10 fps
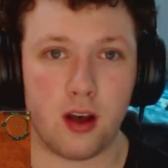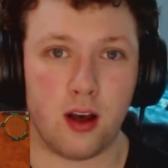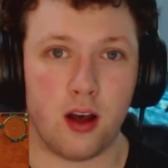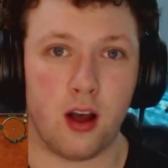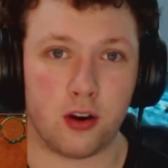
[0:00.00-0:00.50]

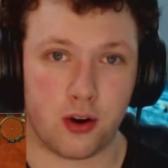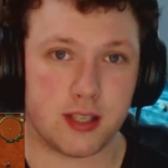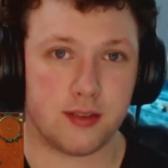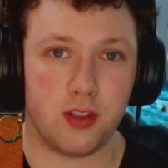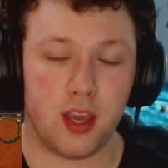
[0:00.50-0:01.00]
uh,
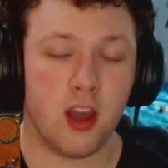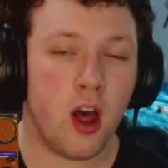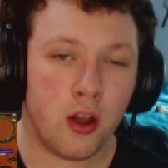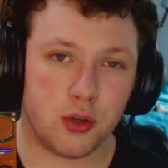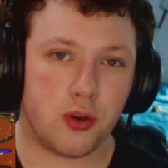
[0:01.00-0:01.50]
aggressively,
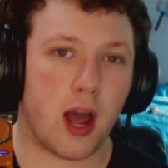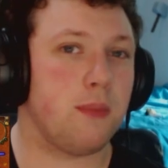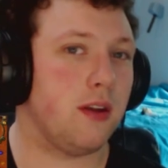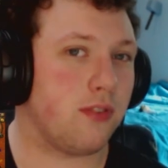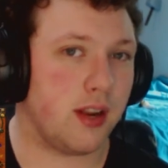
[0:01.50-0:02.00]
do
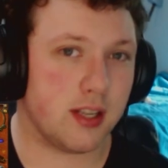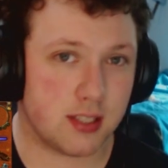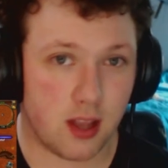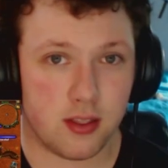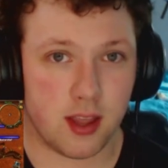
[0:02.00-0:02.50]
not be afraid to
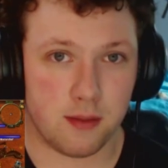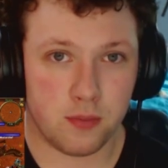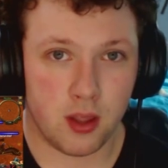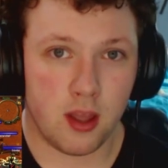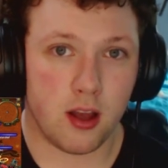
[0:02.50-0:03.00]
stun them.